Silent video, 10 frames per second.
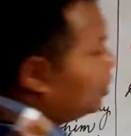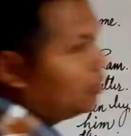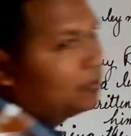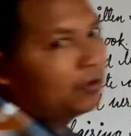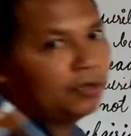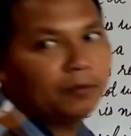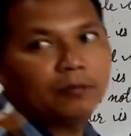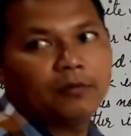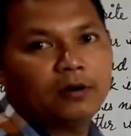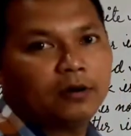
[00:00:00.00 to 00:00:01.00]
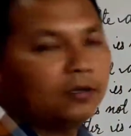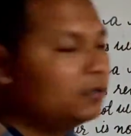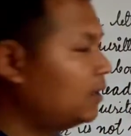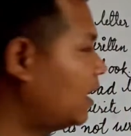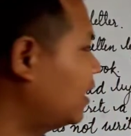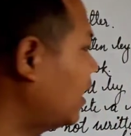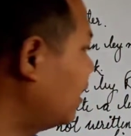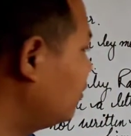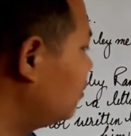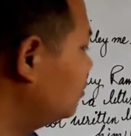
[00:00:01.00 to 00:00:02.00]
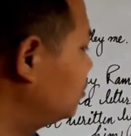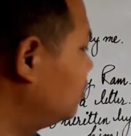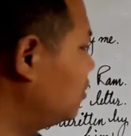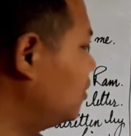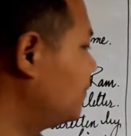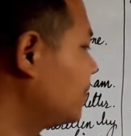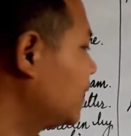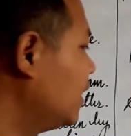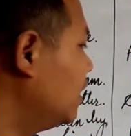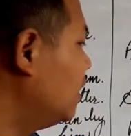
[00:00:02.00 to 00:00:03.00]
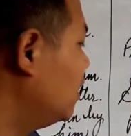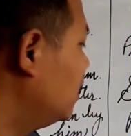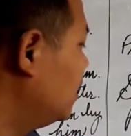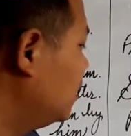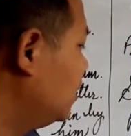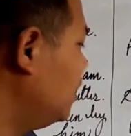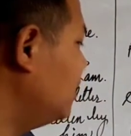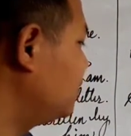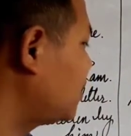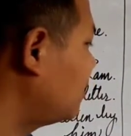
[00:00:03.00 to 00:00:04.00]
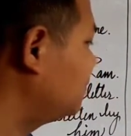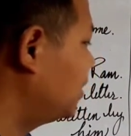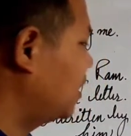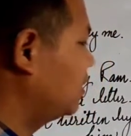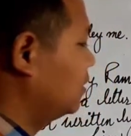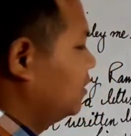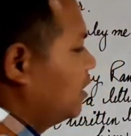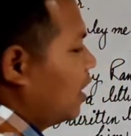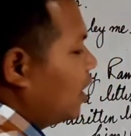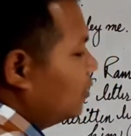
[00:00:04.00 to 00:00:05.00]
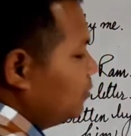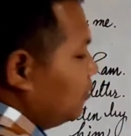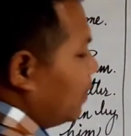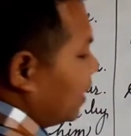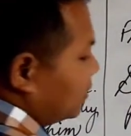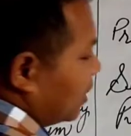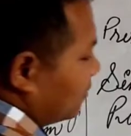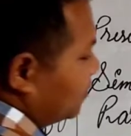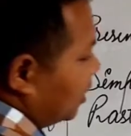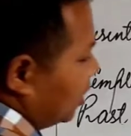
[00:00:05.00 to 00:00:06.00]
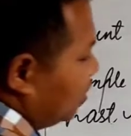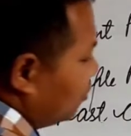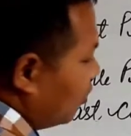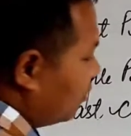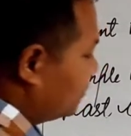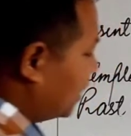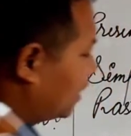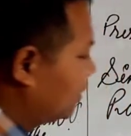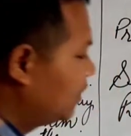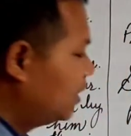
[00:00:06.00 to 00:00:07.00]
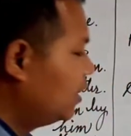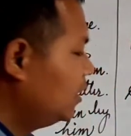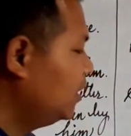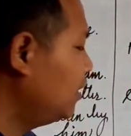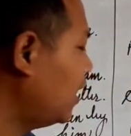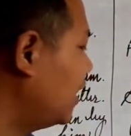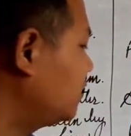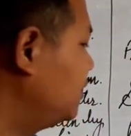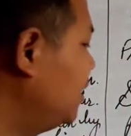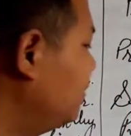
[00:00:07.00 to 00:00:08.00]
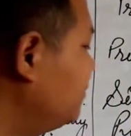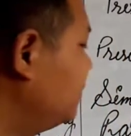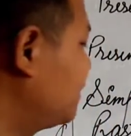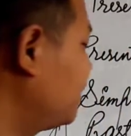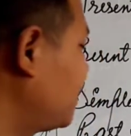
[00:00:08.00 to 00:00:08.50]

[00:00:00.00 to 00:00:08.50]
need to remember there. And also, if subject, how to make subject into object. In active,